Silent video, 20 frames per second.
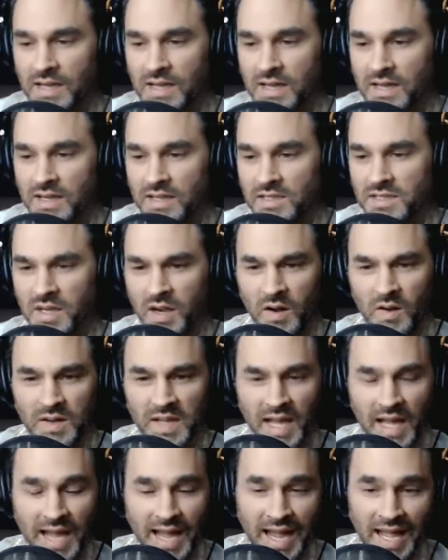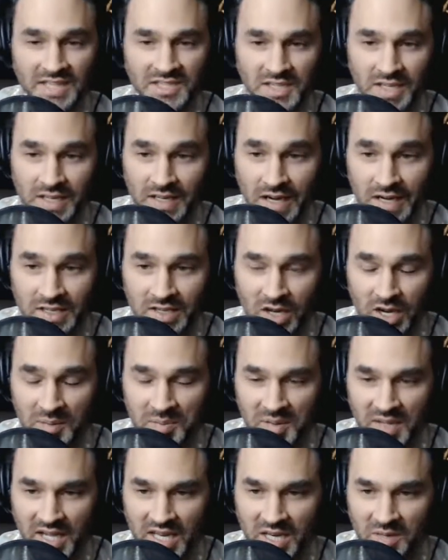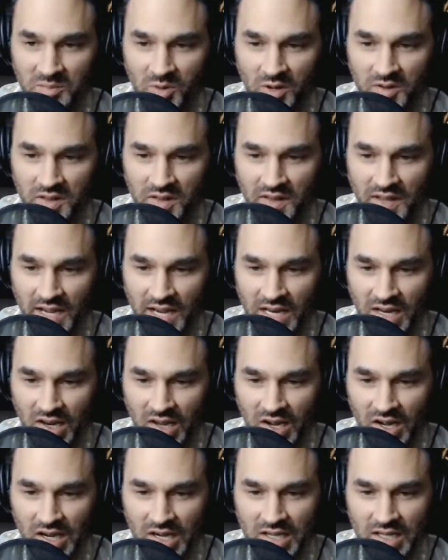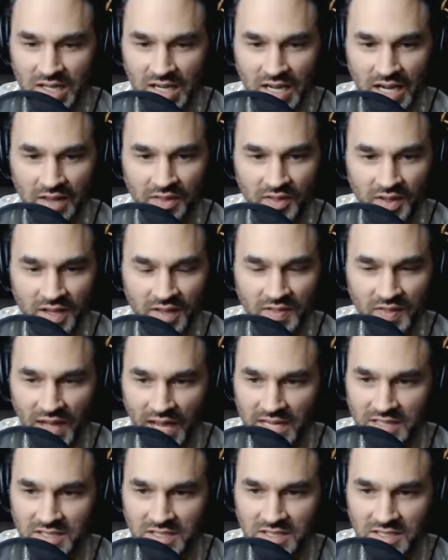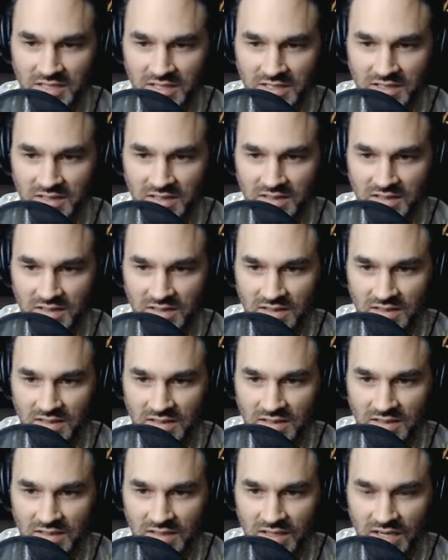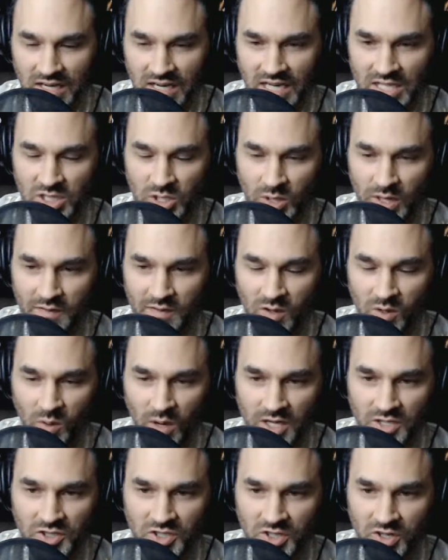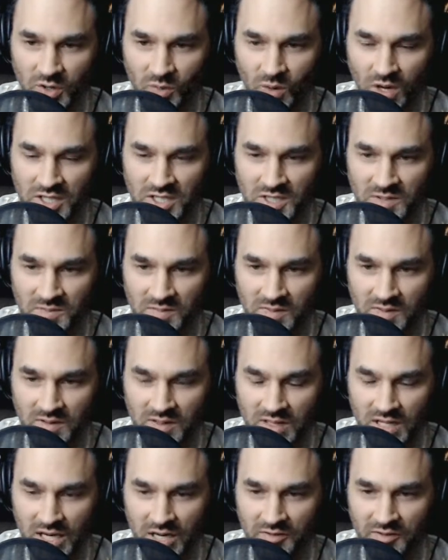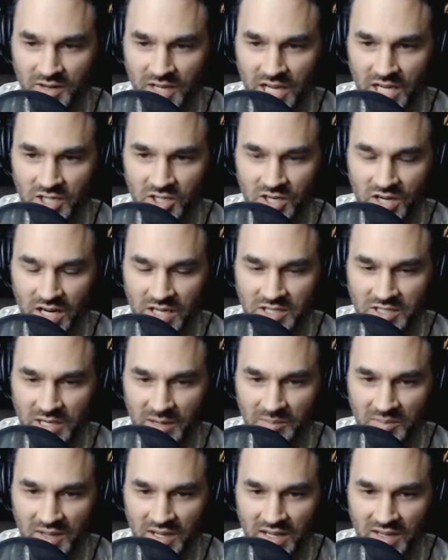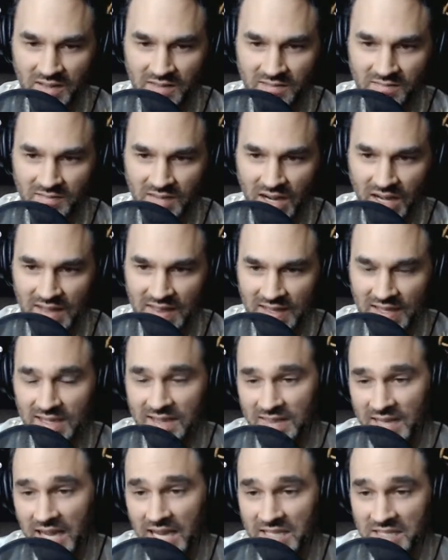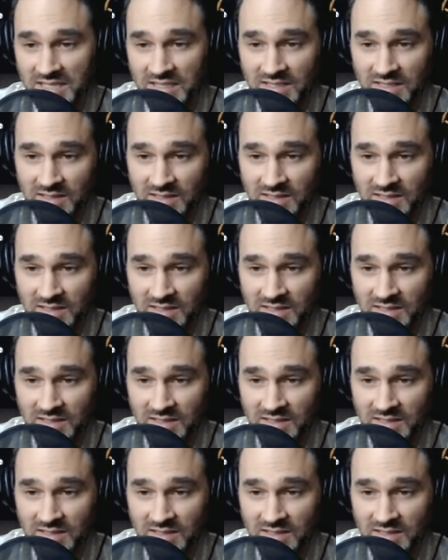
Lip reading: So yeah, as to not complicated more than that, Locke, like I think that's, unless you have a question or want some clarification on something, I think that's